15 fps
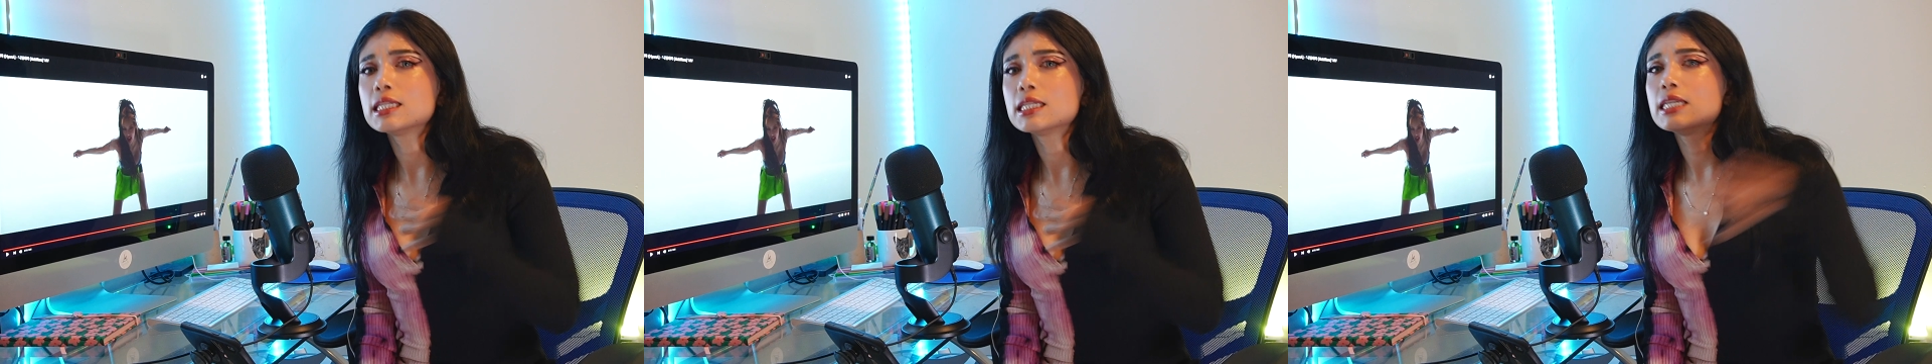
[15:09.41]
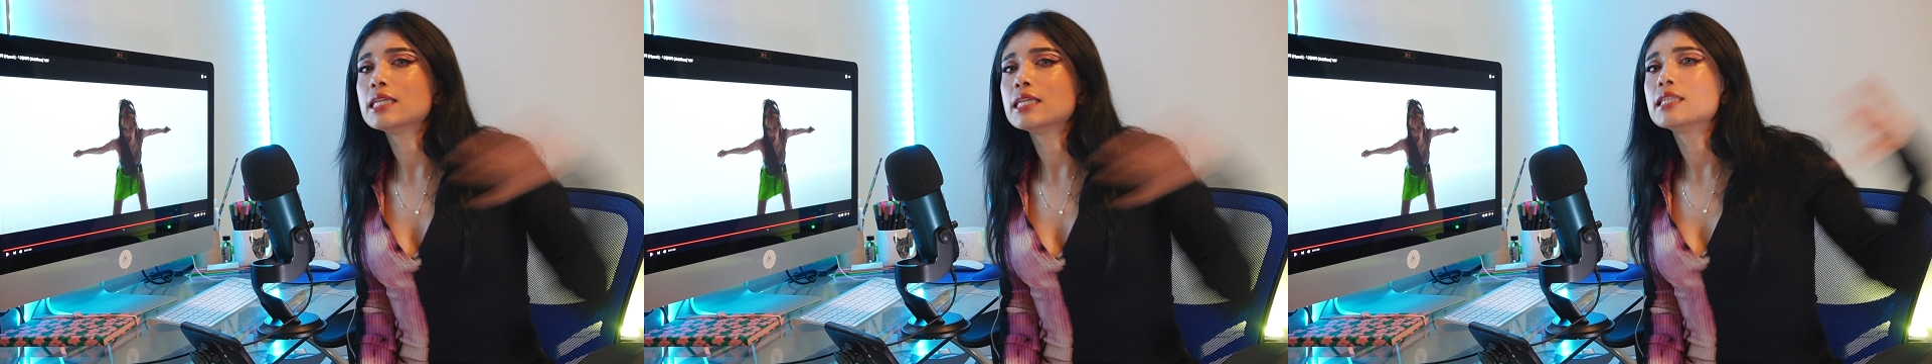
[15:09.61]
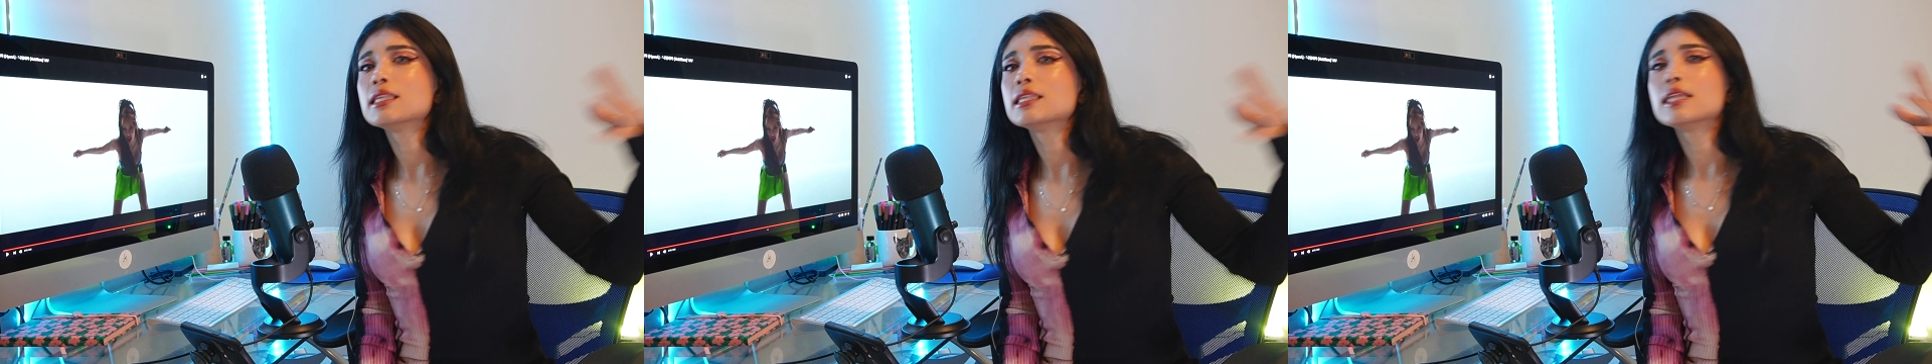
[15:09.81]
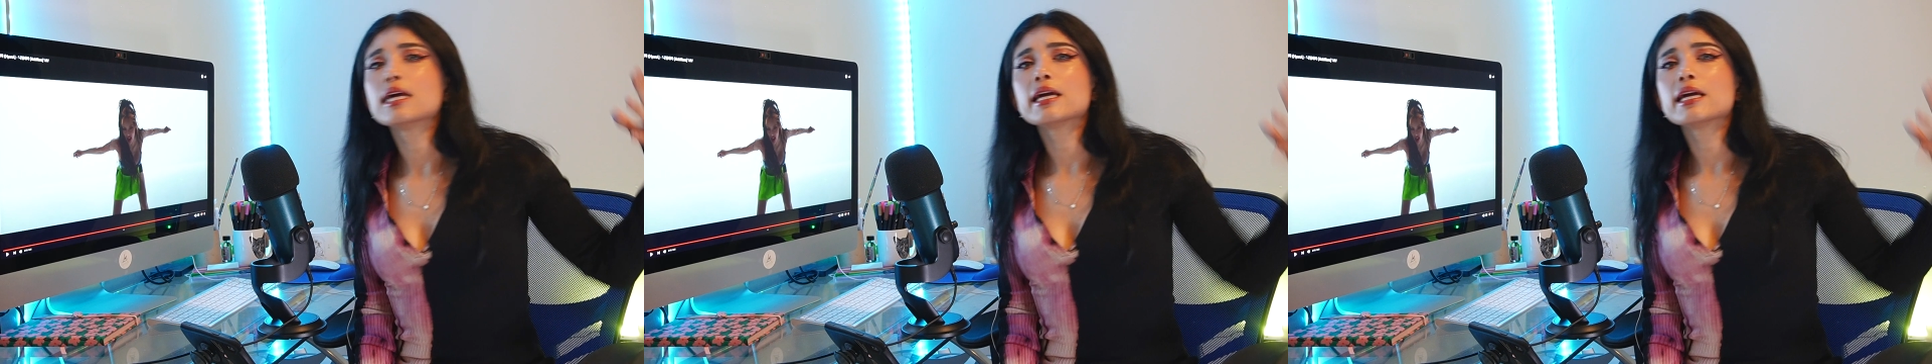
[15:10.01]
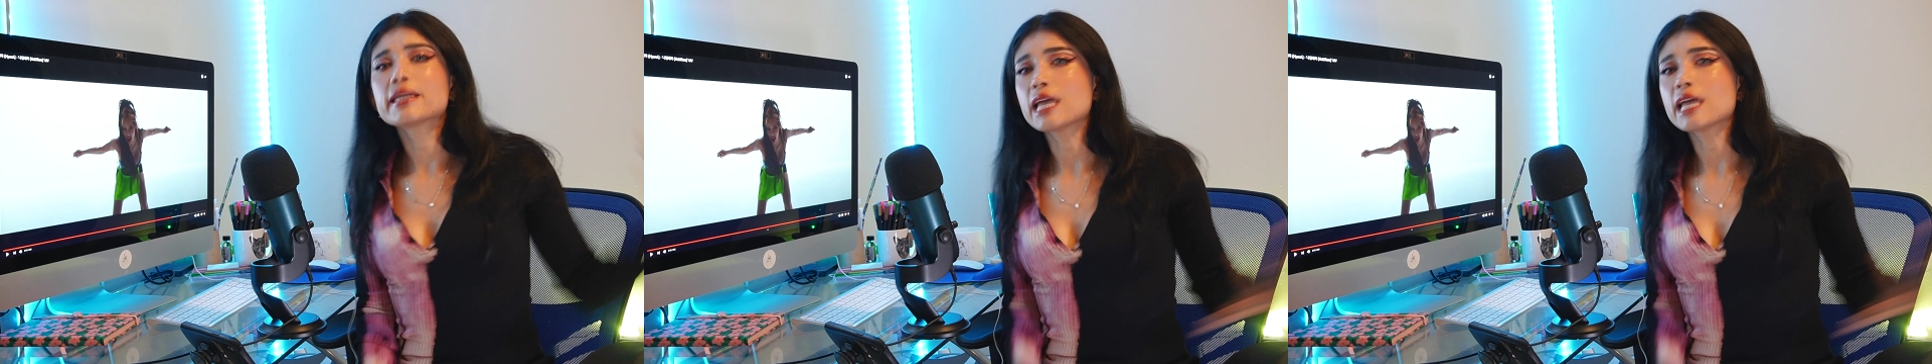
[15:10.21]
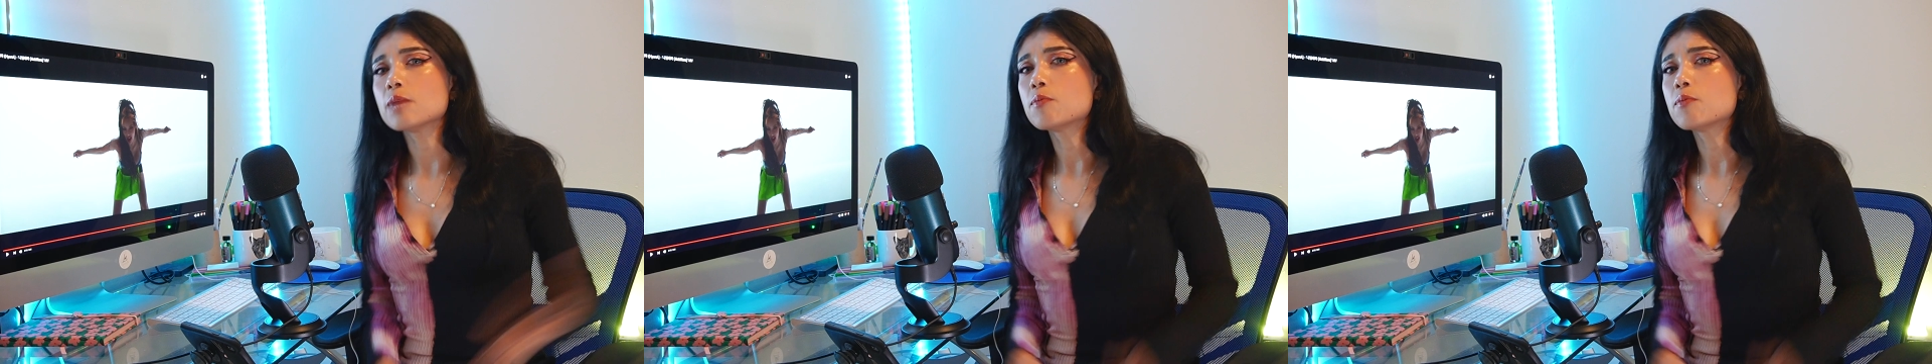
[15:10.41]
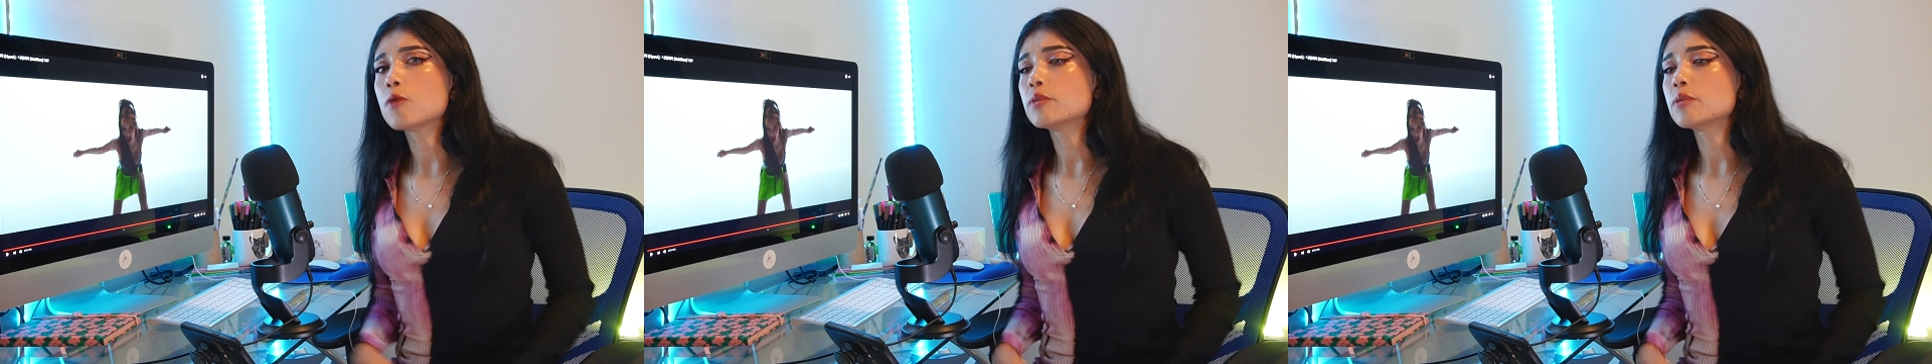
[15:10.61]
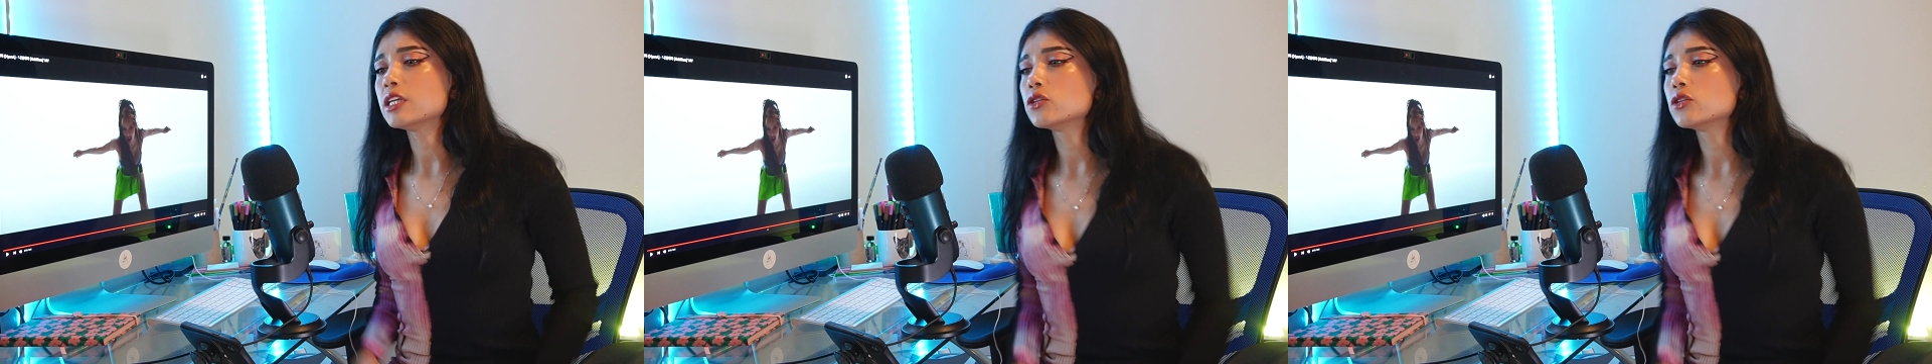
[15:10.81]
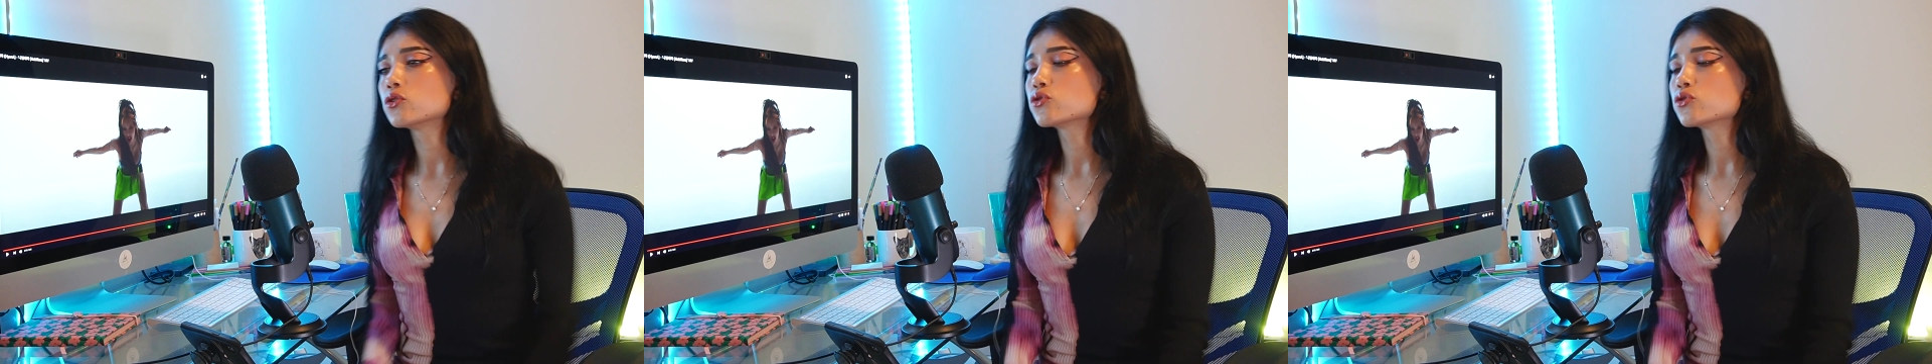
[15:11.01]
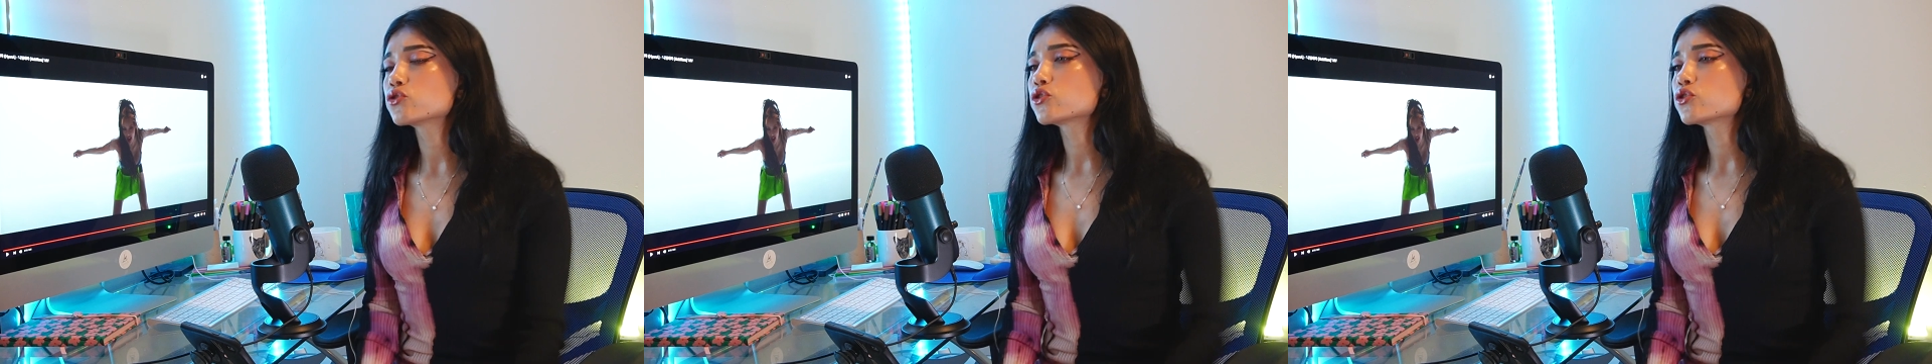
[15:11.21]
in the K-pop
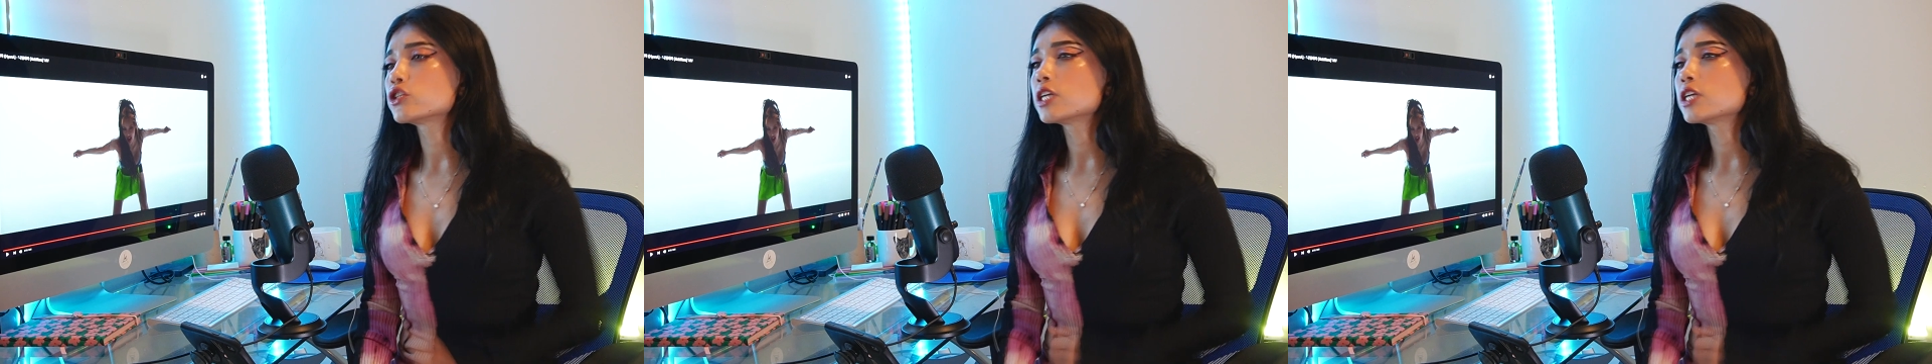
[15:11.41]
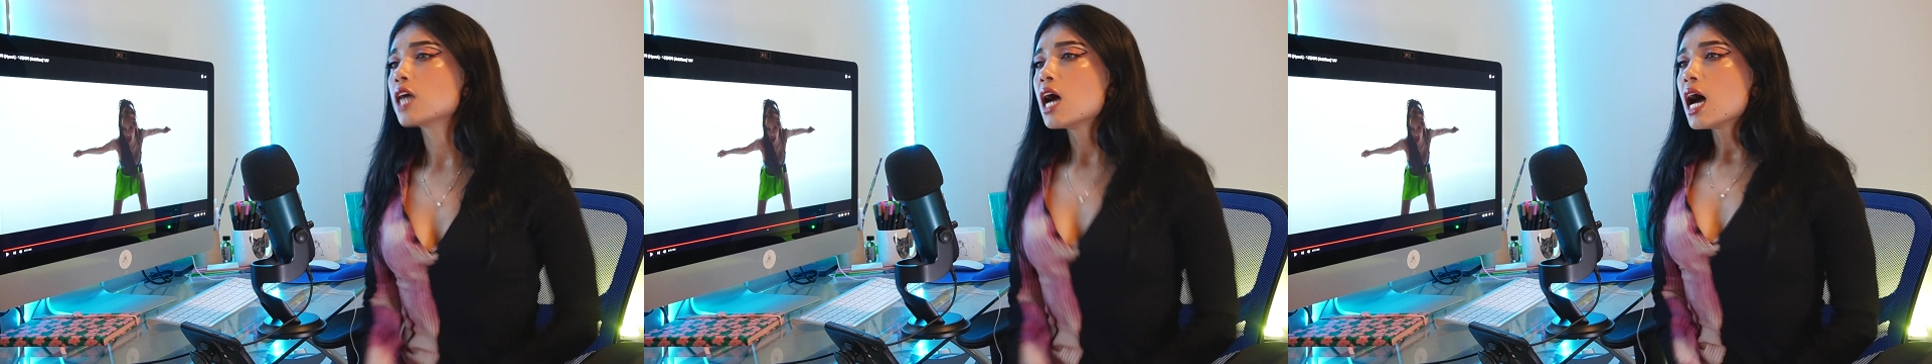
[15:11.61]
industry